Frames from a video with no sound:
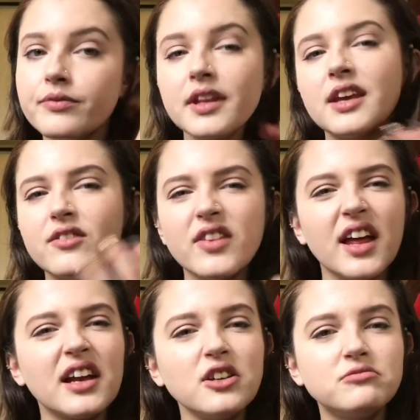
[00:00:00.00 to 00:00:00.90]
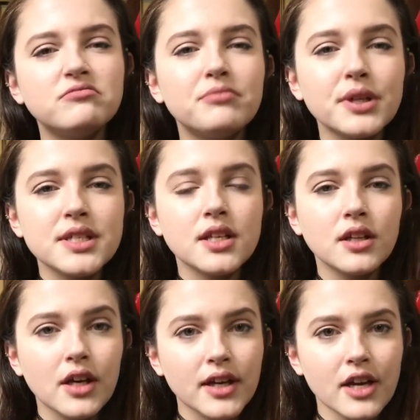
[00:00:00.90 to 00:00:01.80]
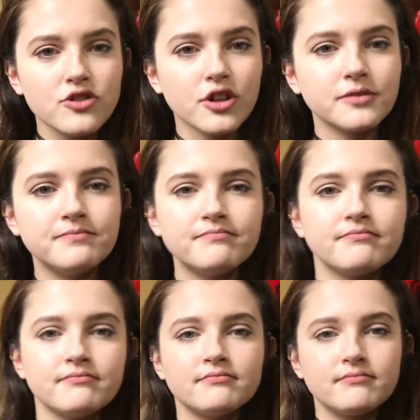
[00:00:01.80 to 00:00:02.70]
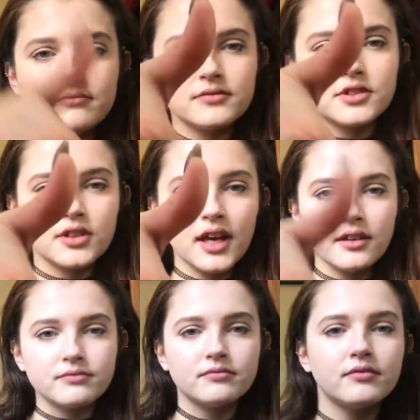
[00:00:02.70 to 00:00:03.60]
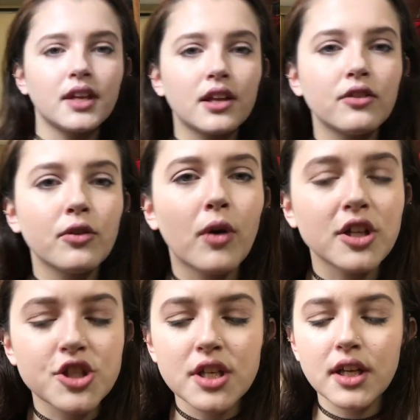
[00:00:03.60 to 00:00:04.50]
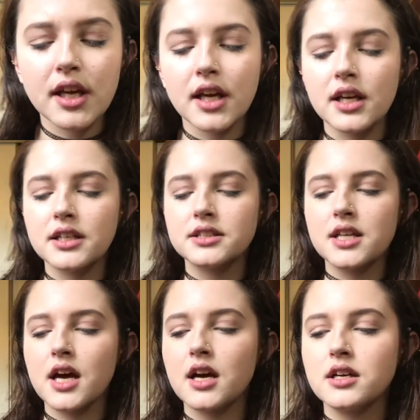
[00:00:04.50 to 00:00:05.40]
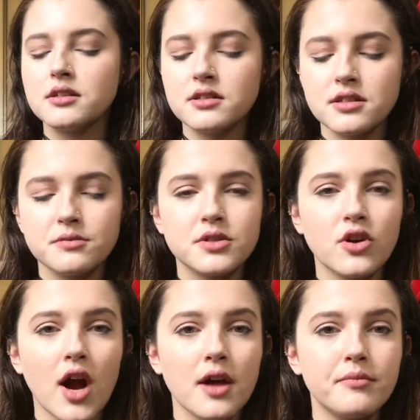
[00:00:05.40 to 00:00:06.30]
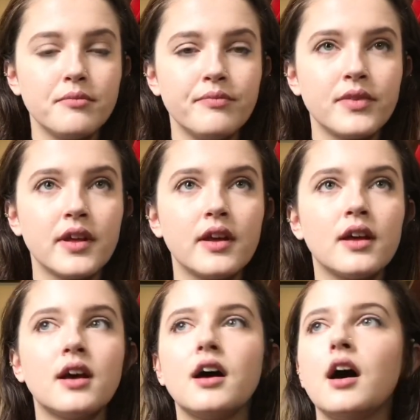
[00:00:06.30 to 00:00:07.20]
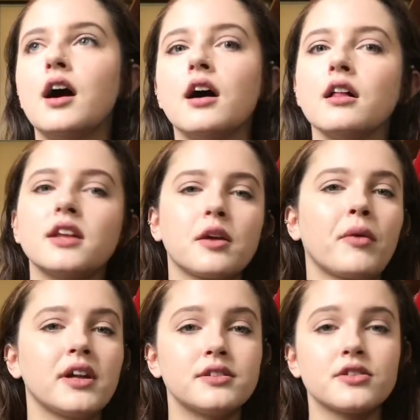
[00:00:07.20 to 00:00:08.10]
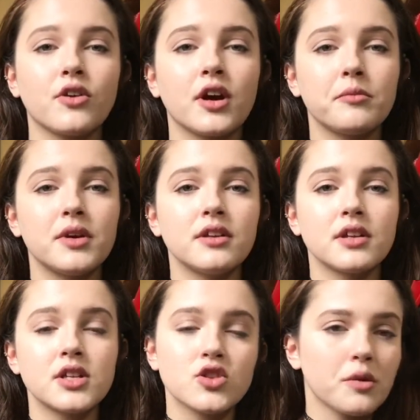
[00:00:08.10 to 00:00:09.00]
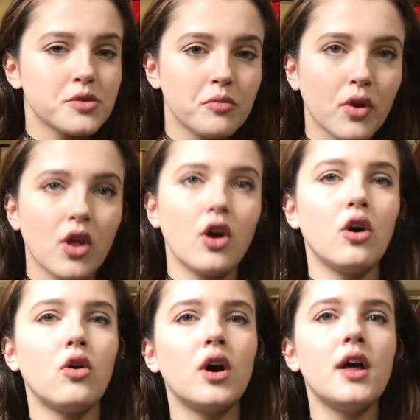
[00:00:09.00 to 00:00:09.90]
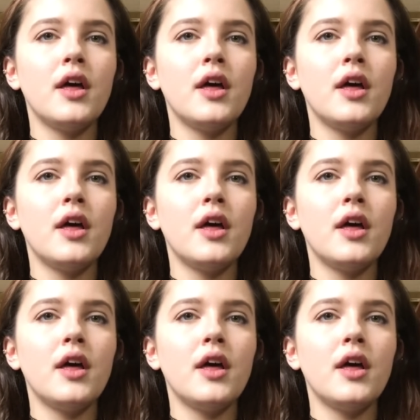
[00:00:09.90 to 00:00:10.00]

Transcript: even that out, but still look natural. So yeah, thank you for watching, and subscribe. I'll link my Instagram in the description below,